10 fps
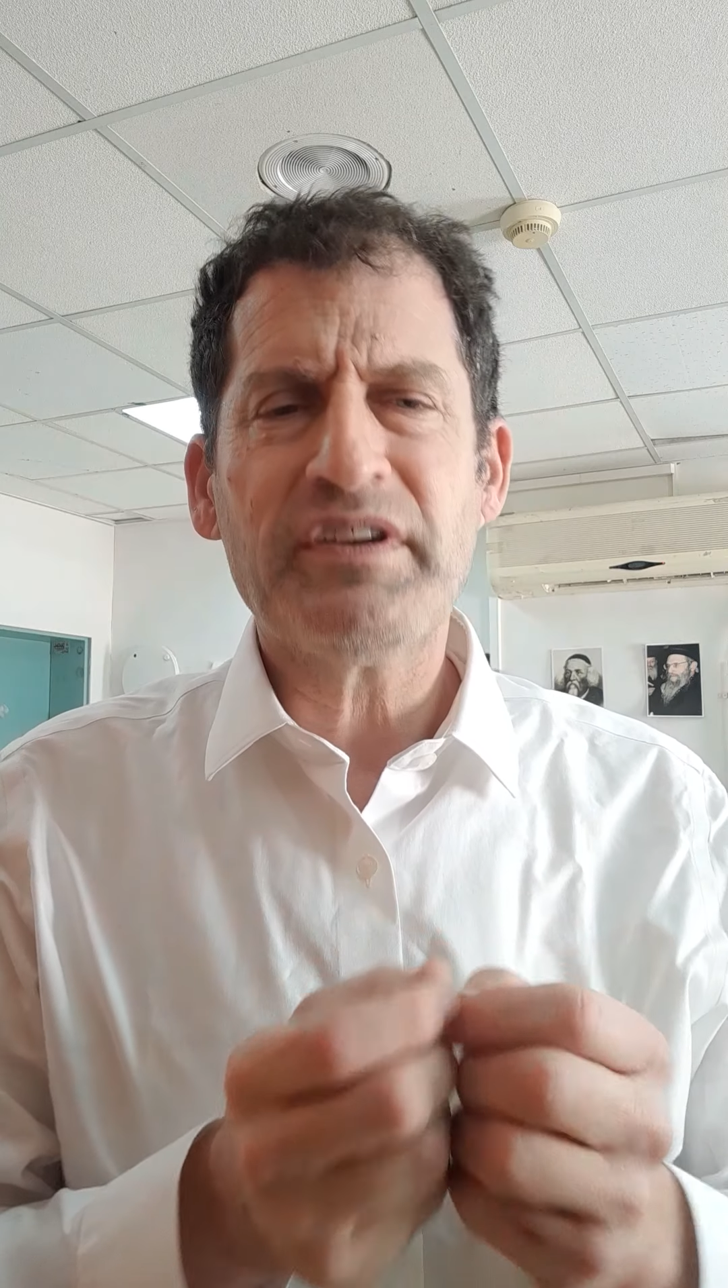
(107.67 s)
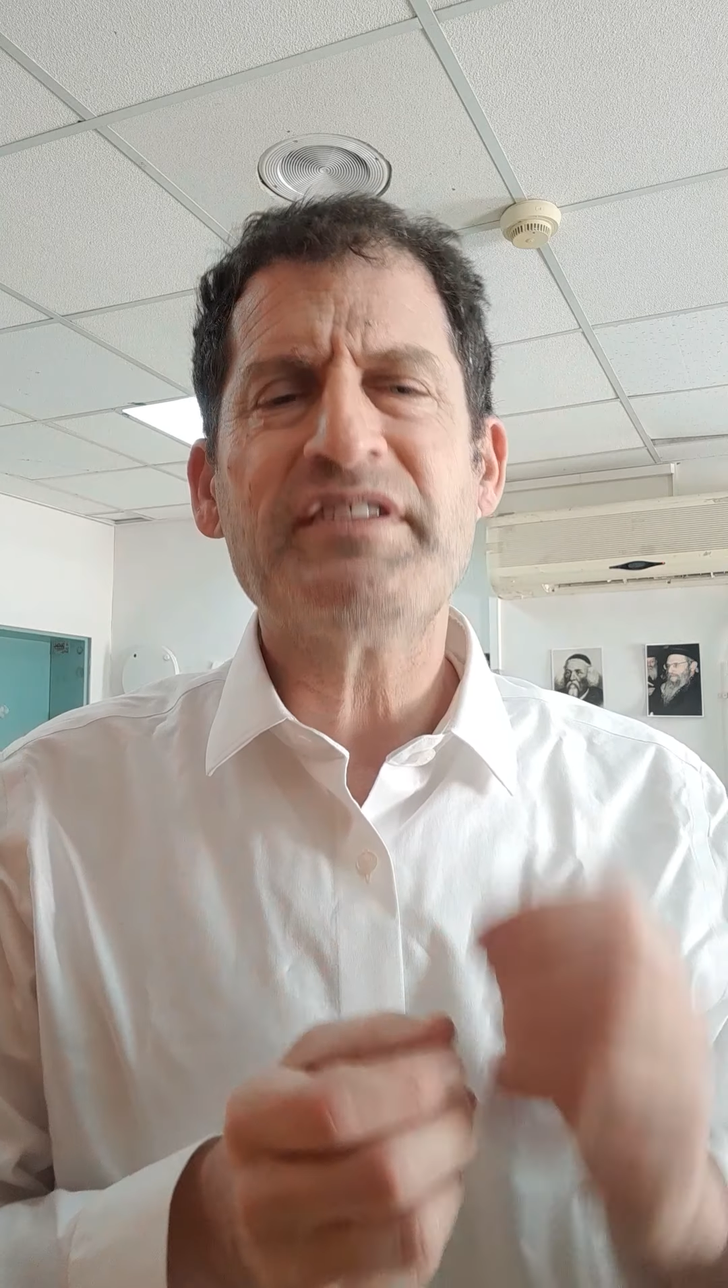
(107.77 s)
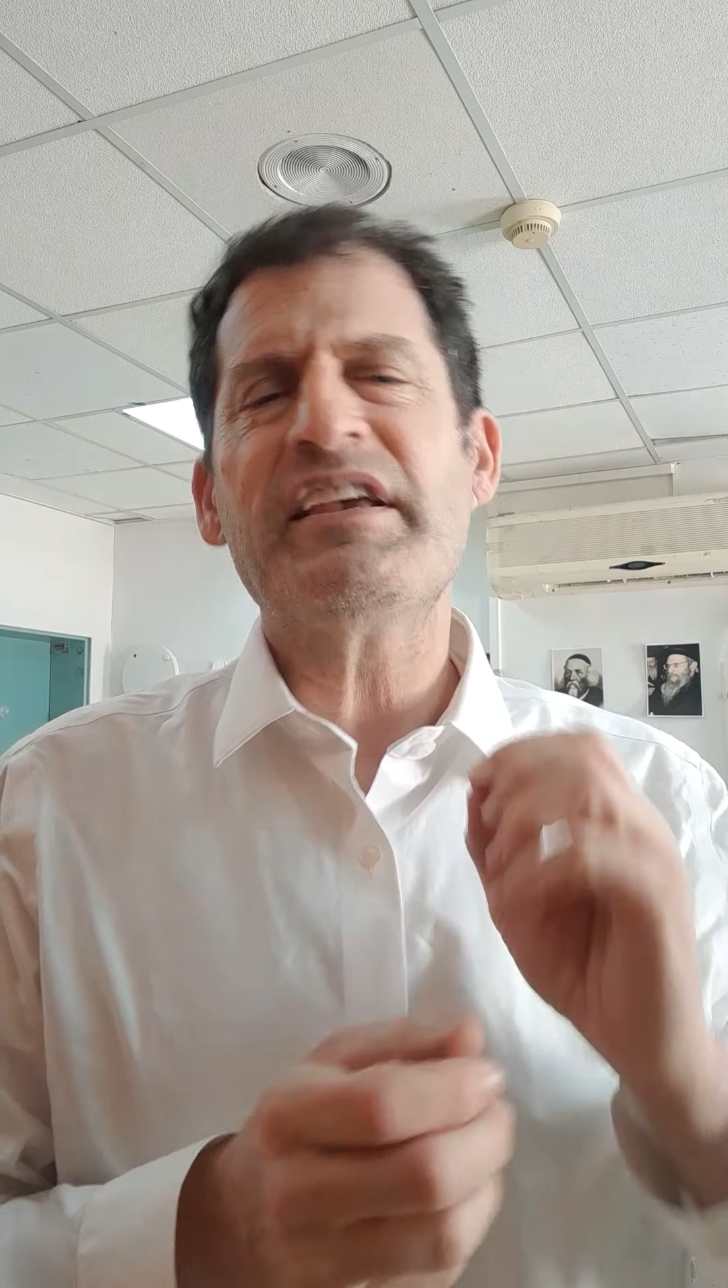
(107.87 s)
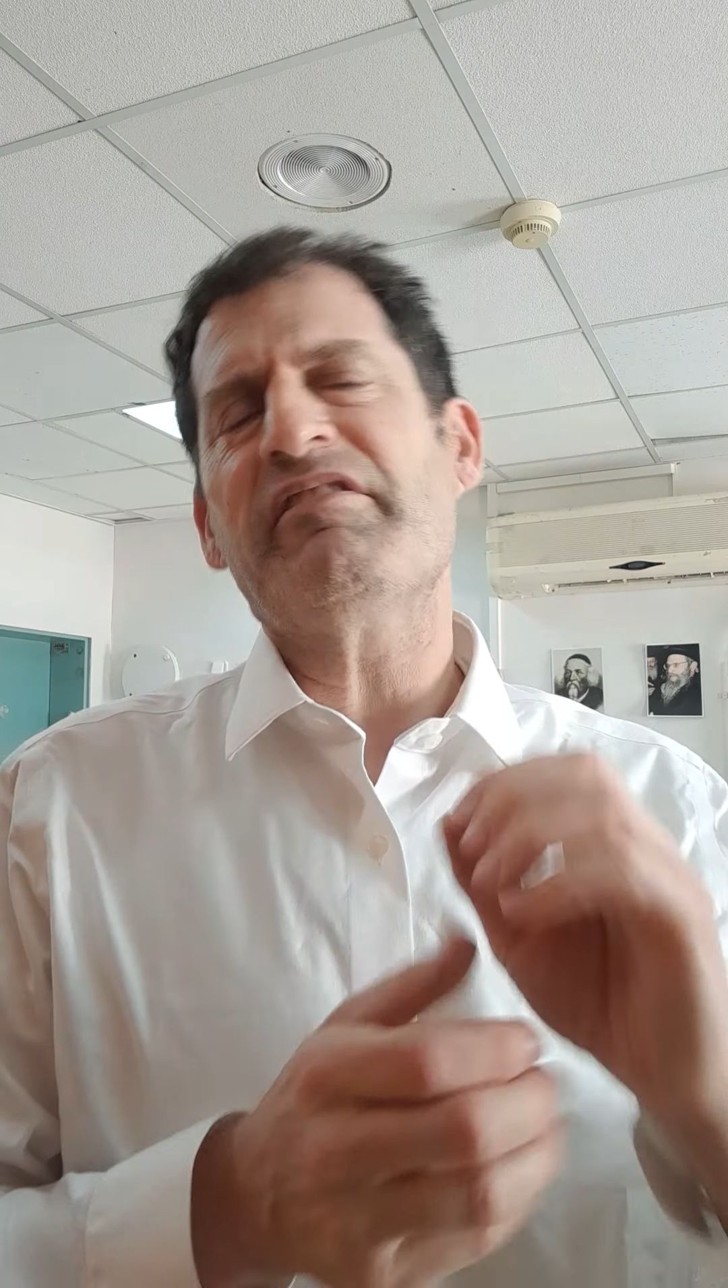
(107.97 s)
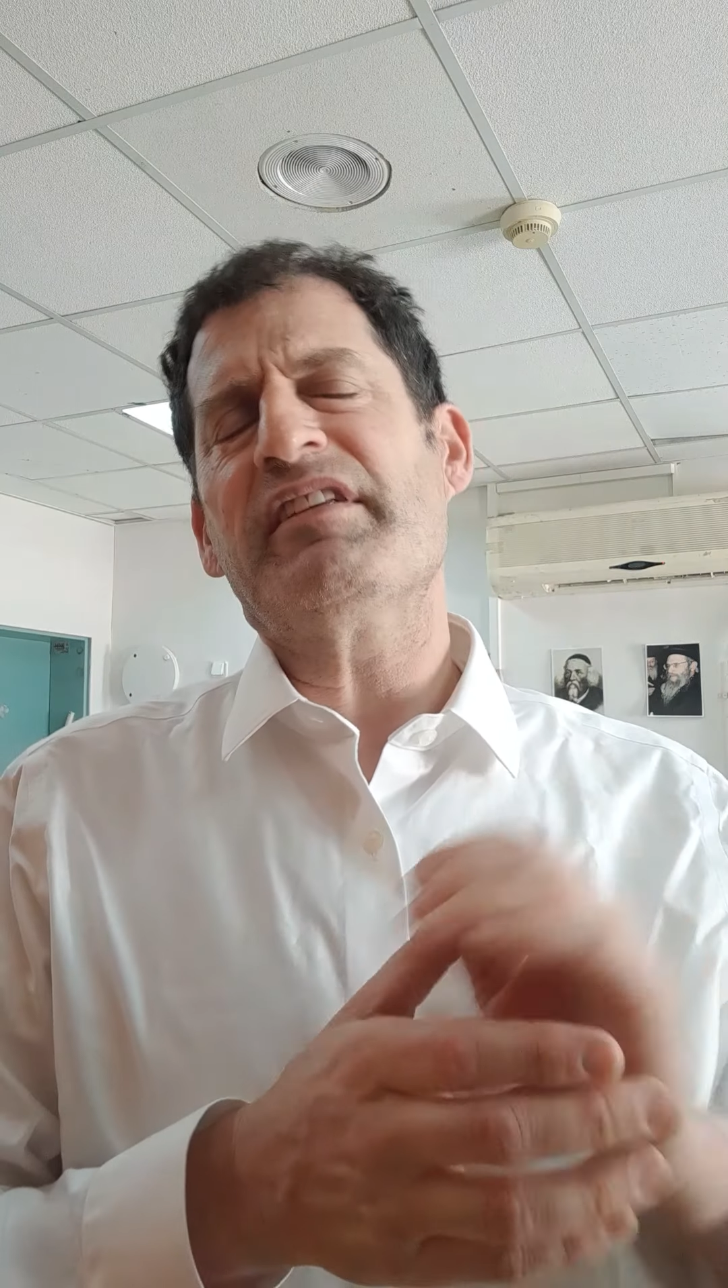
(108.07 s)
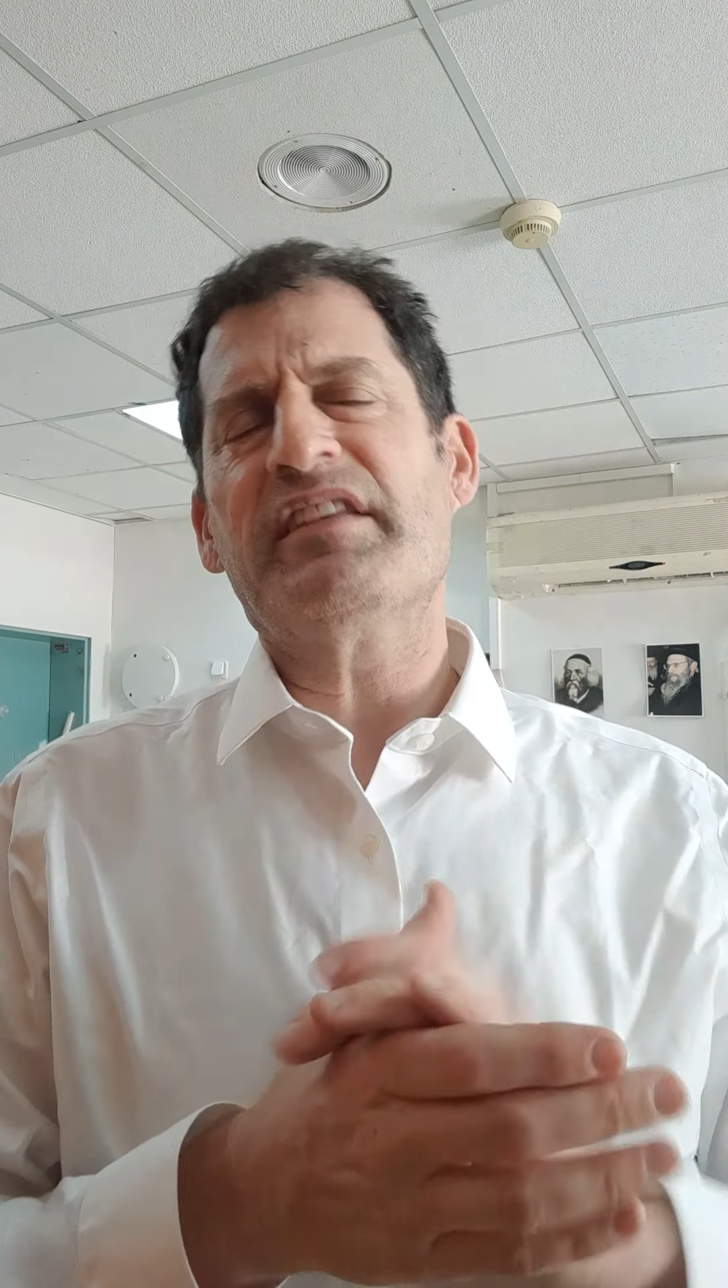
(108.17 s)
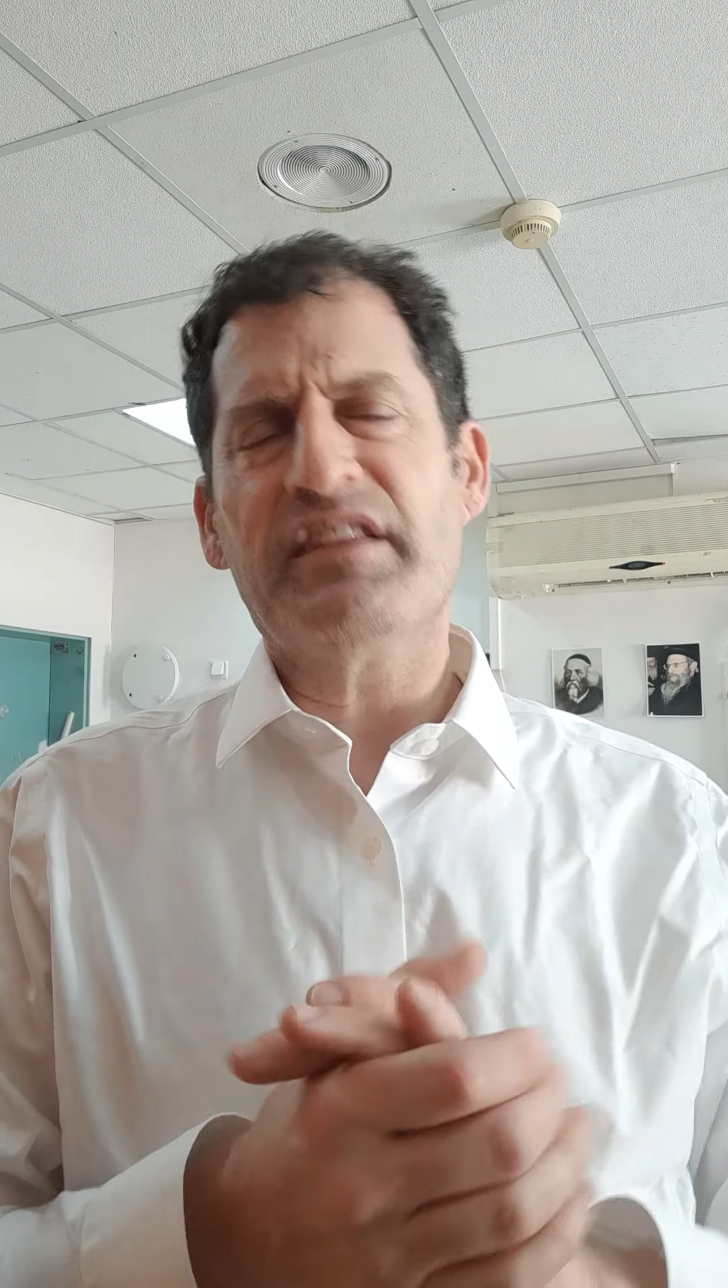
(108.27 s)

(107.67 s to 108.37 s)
Gzerat